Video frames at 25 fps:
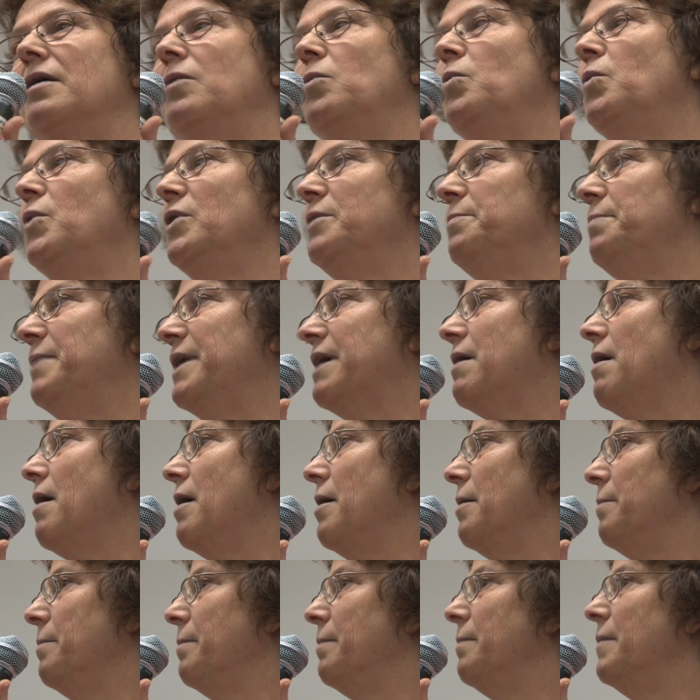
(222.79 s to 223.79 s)
would
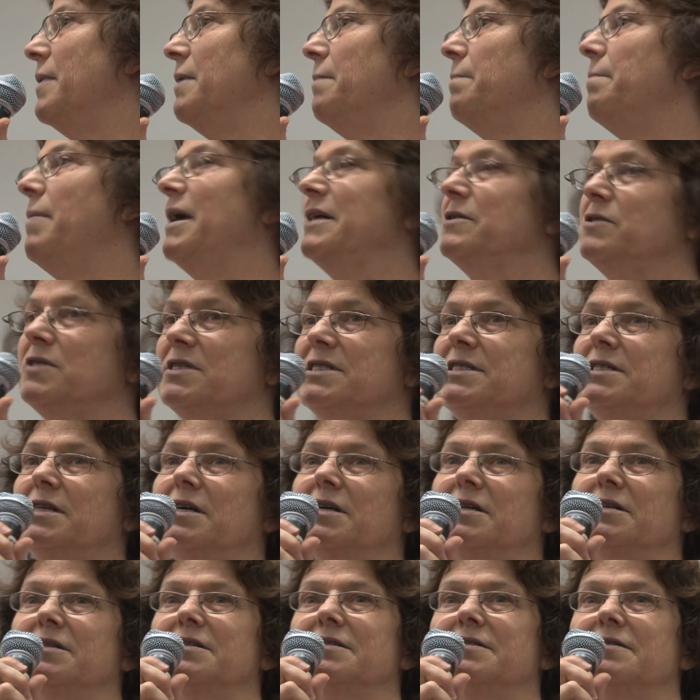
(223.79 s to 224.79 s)
become
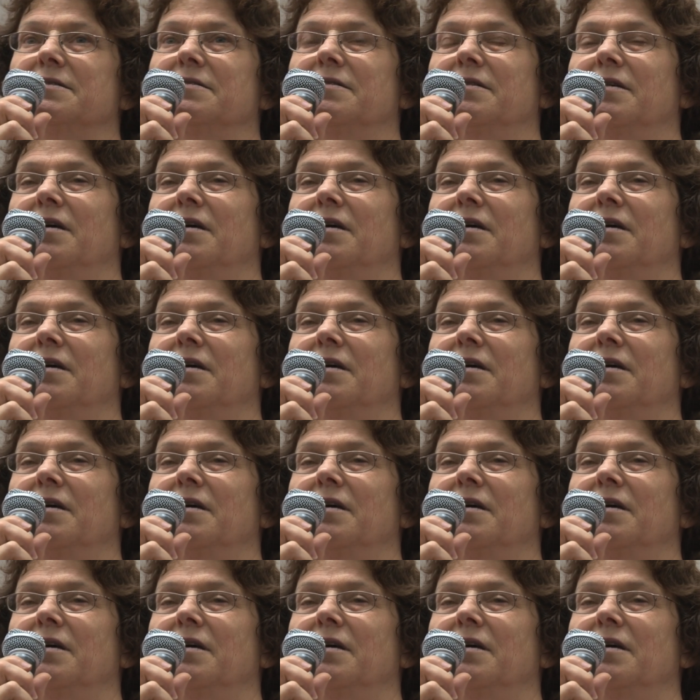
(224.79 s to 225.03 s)
Bantustans.